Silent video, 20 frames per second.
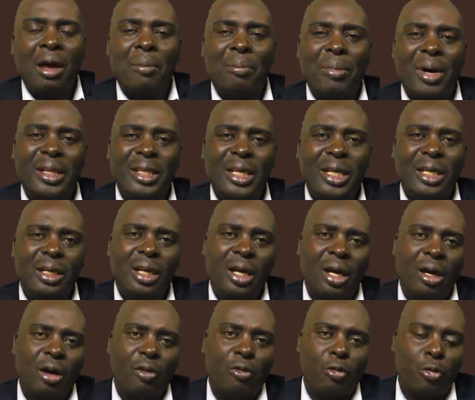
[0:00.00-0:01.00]
But then
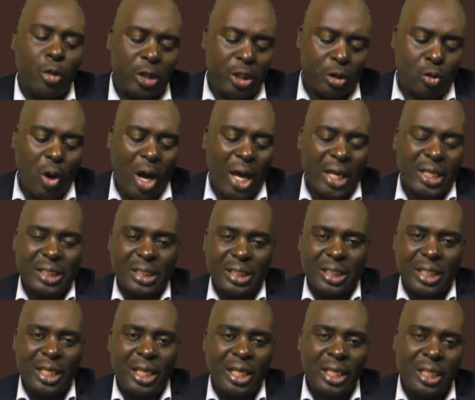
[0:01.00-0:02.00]
with quartz,
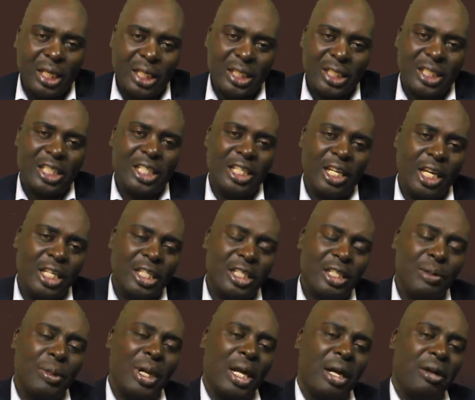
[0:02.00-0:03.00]
in
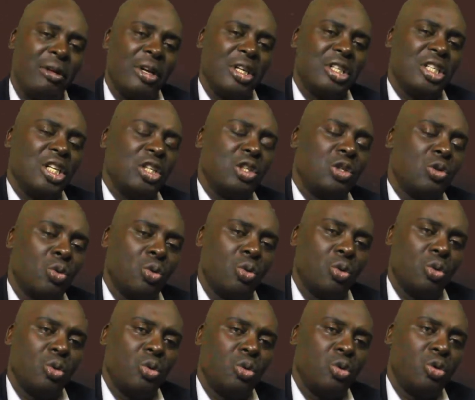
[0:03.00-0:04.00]
similar relation
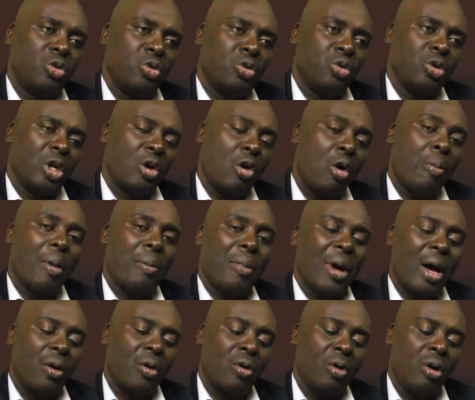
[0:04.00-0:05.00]
to the copper
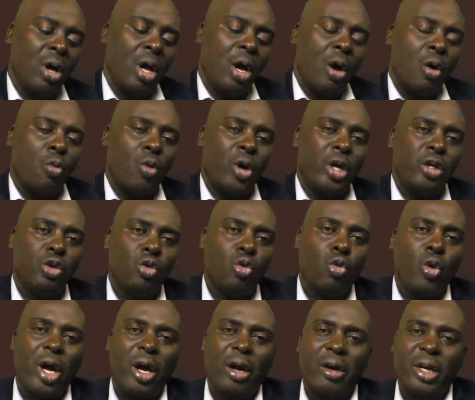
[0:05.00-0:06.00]
bangle, when you
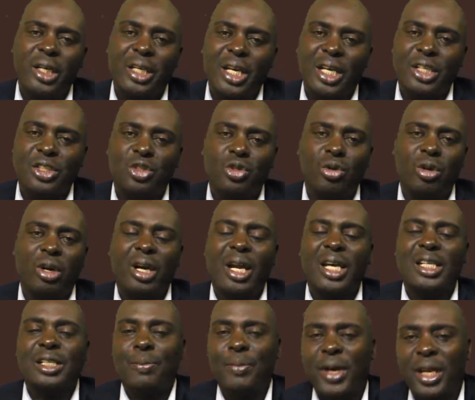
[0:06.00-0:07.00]
wear it as jewelry,
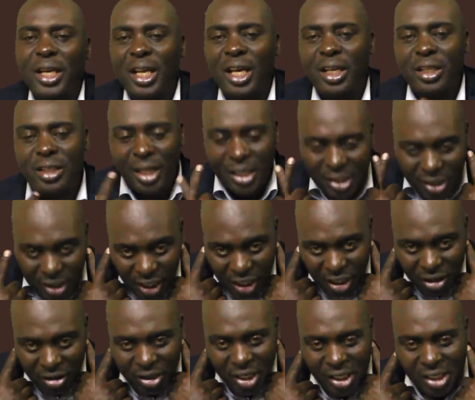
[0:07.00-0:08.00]
as a pendant, as
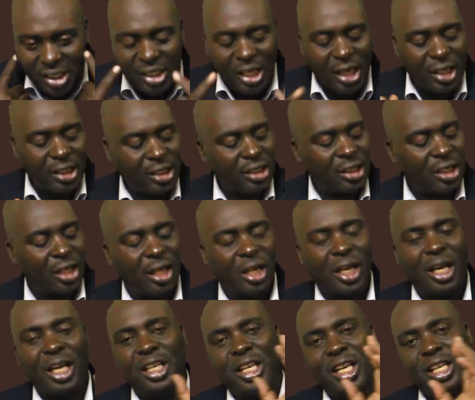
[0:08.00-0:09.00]
earrings,
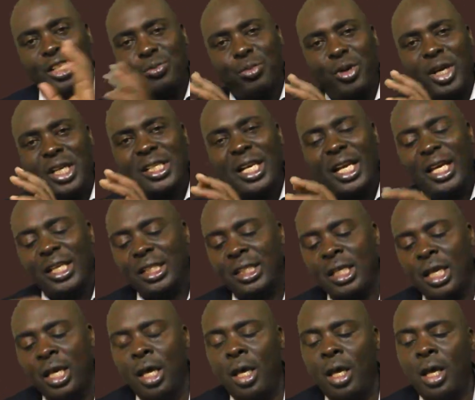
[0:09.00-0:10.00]
and as bracelets,
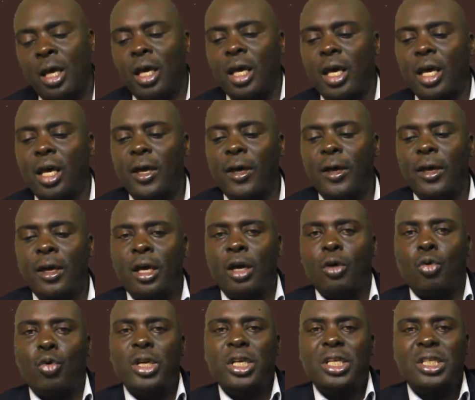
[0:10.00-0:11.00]

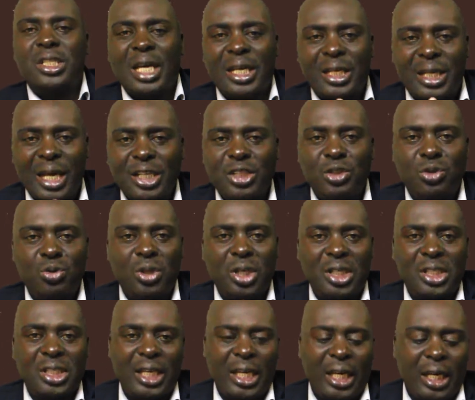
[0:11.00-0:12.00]
when it's attached to the
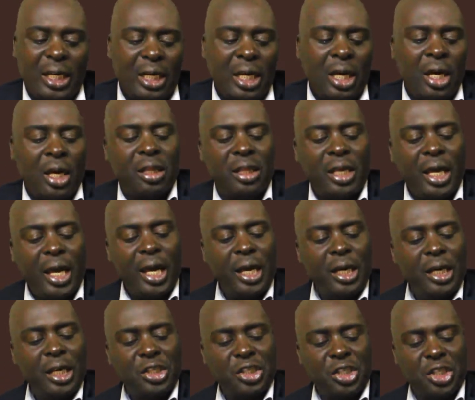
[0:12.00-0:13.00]
skin, the
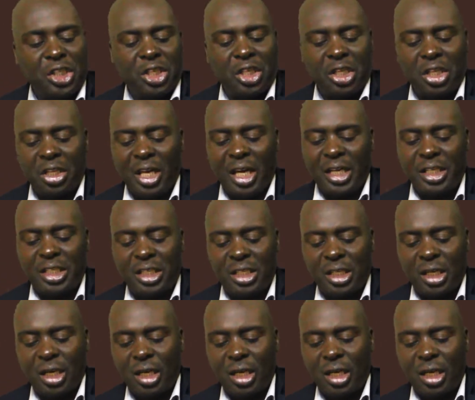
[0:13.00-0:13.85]
energy that